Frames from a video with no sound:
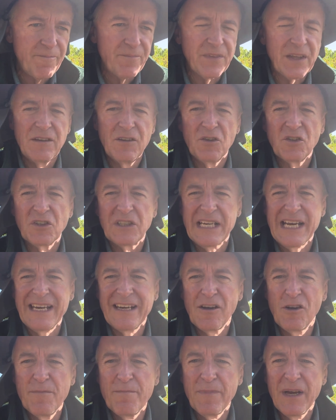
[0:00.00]
a little
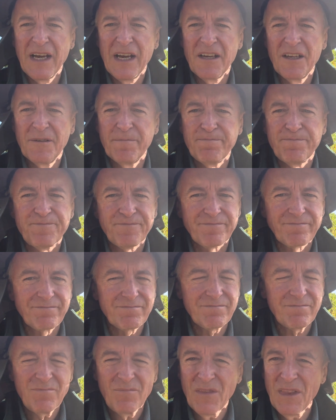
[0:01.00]
cantaloupe melon,
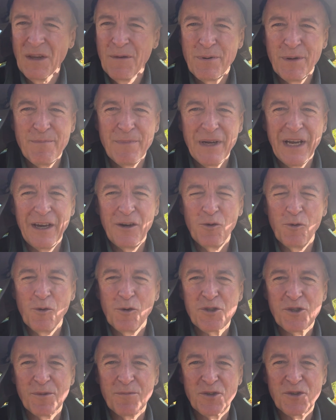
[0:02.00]
but man, awesome.